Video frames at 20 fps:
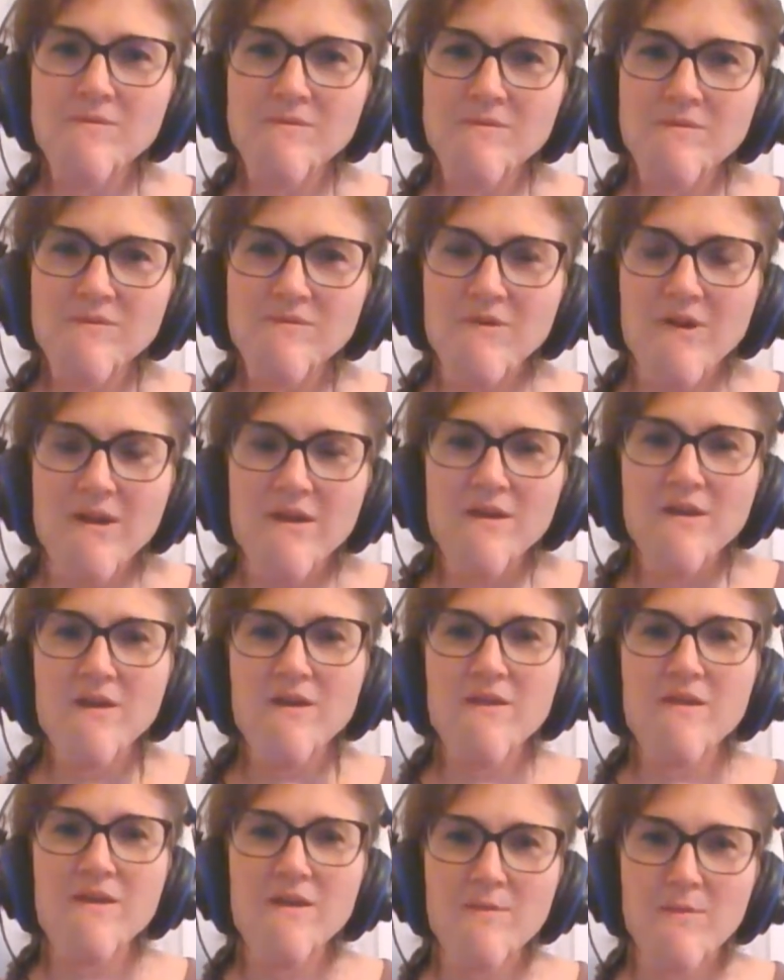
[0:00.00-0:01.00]
right?
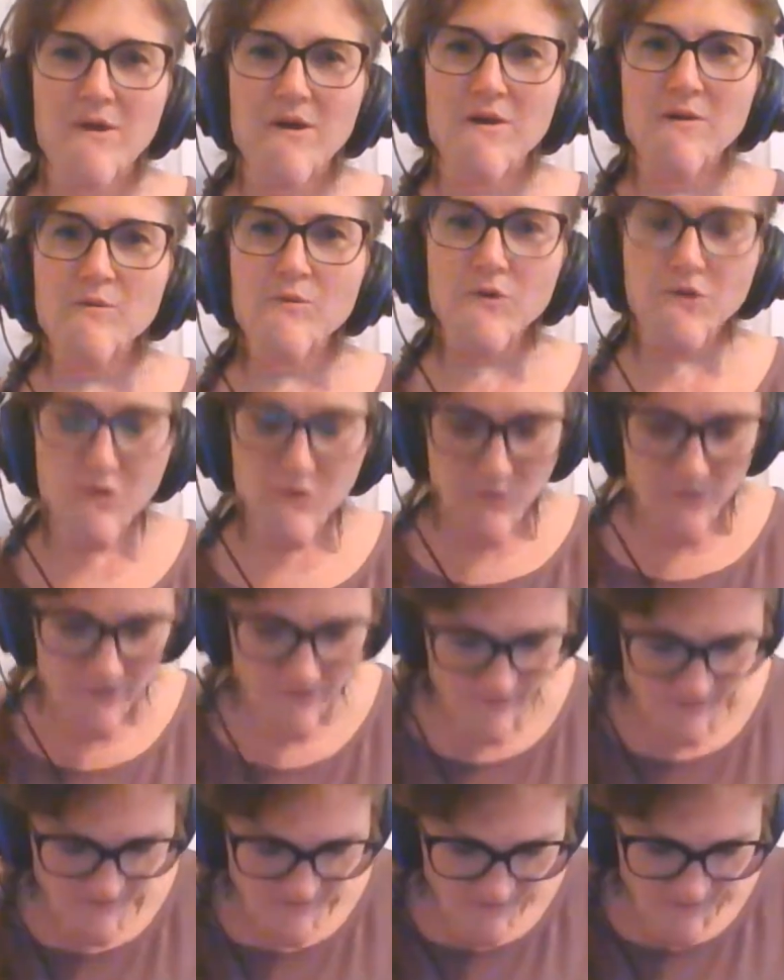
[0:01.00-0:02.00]
Think about it. We're doing
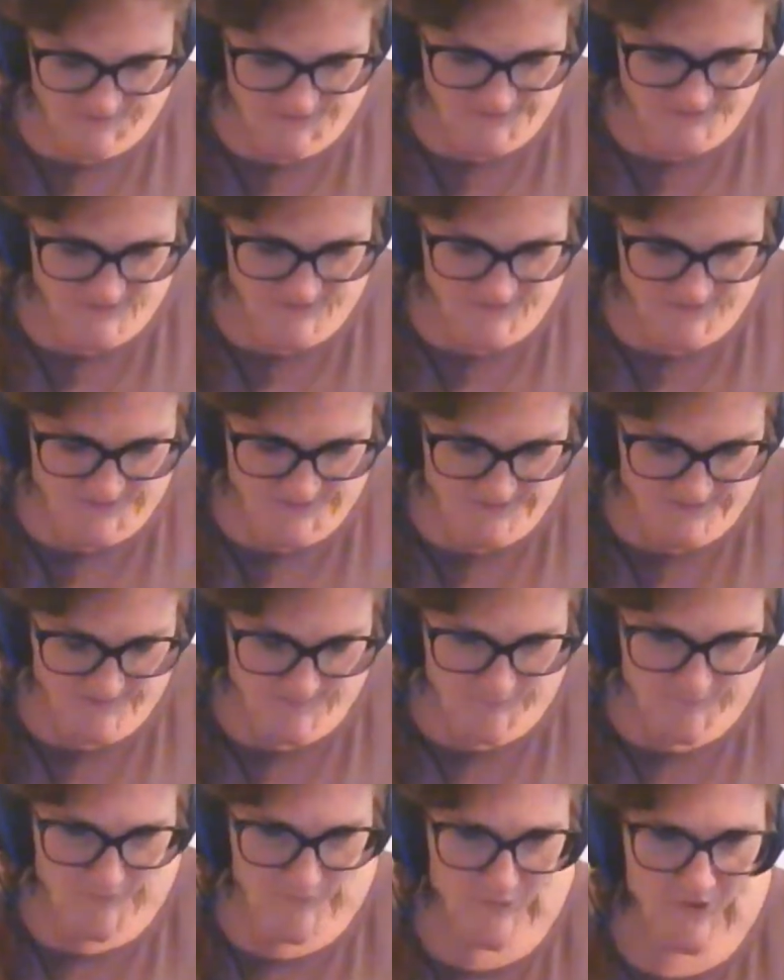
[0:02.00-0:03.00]
this all the time.
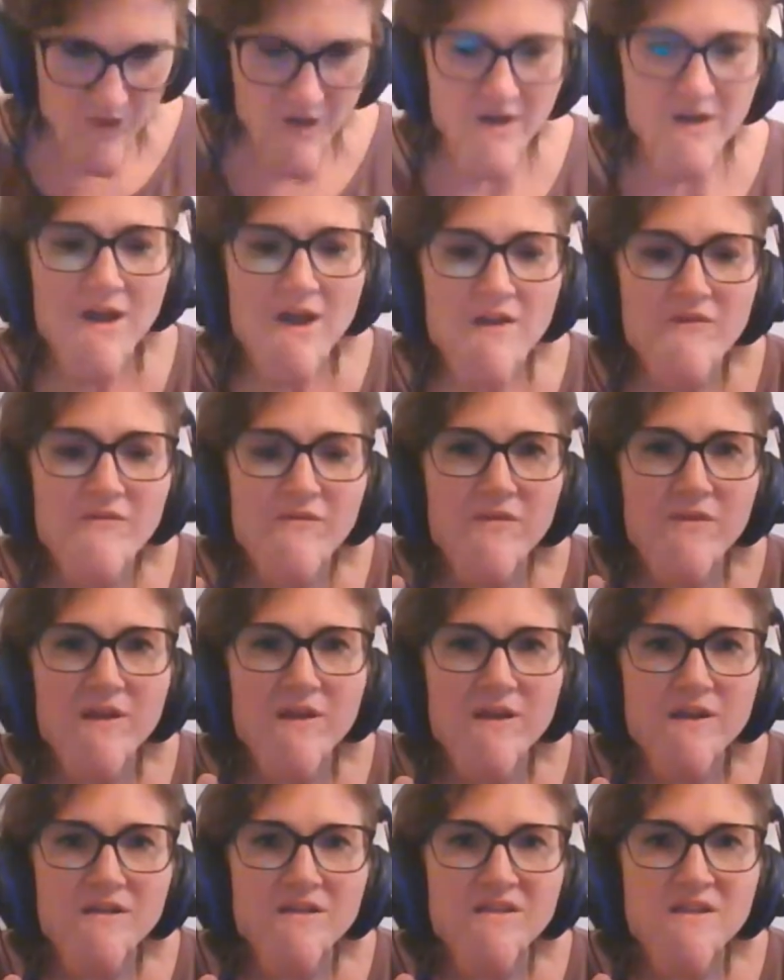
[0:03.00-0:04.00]
We're on
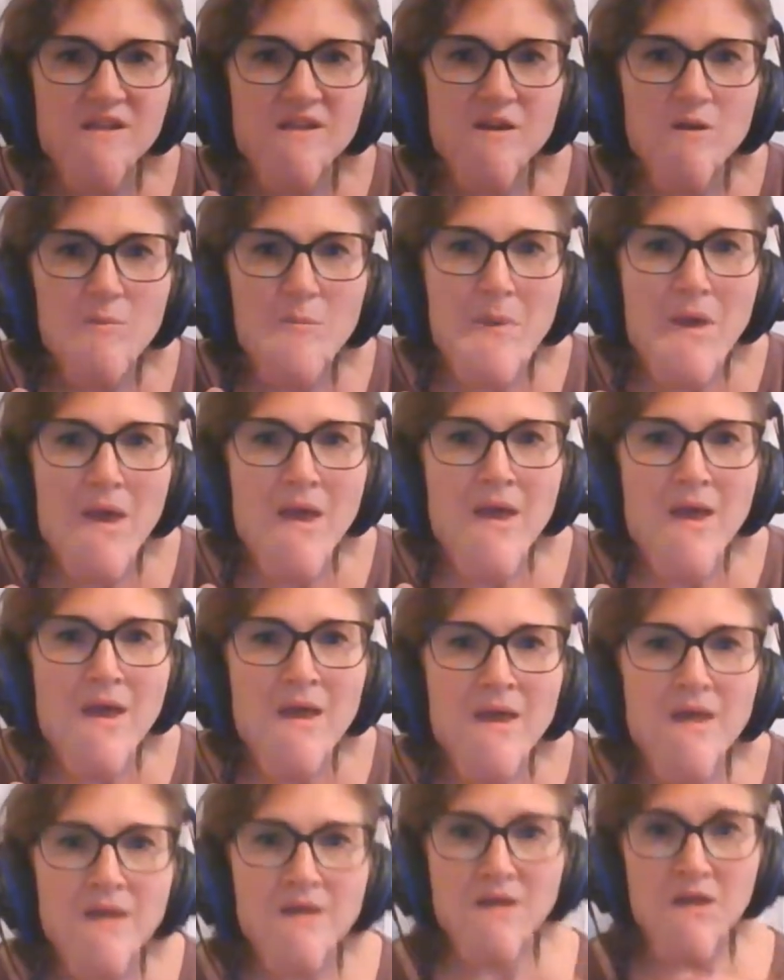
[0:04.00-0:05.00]
Netflix in our
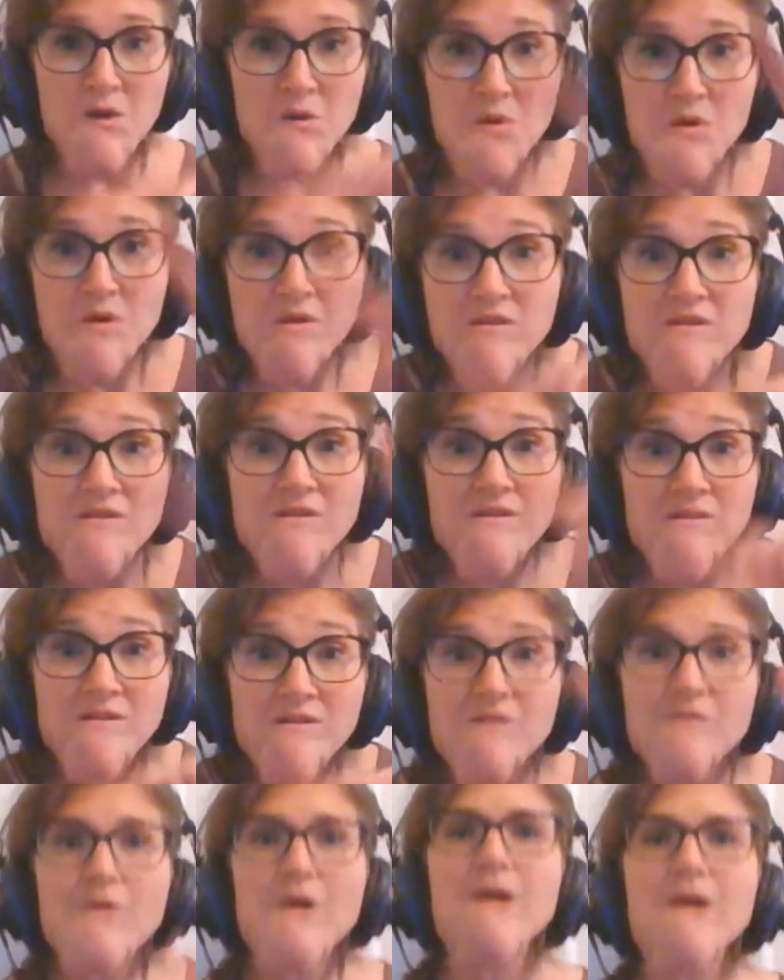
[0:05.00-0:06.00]
bed,
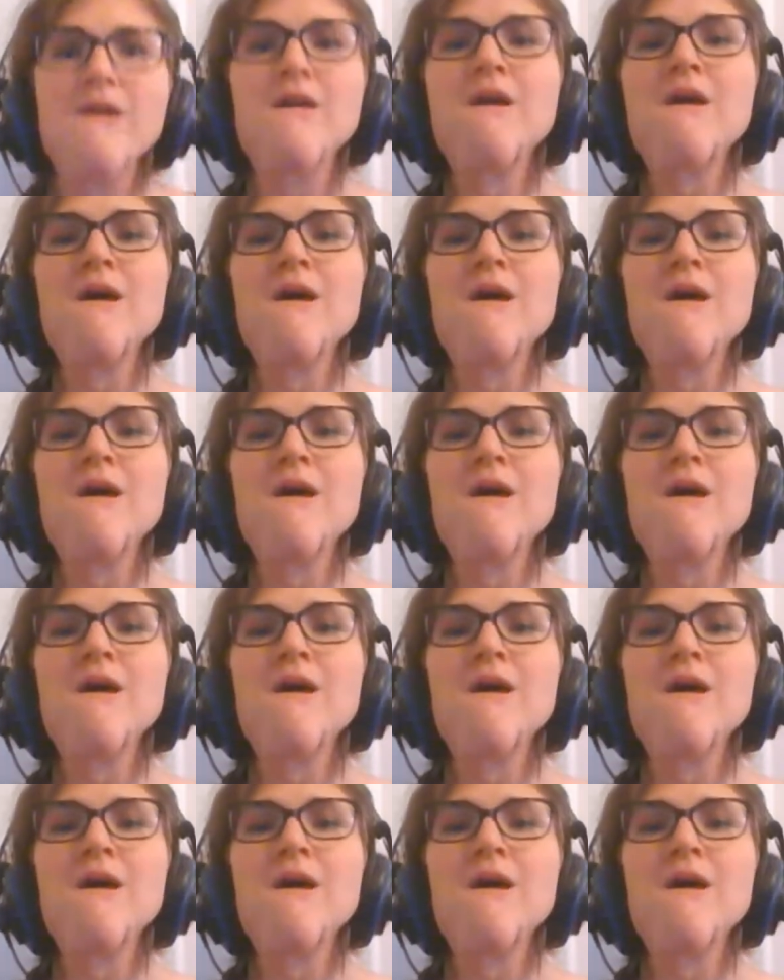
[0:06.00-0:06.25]
right?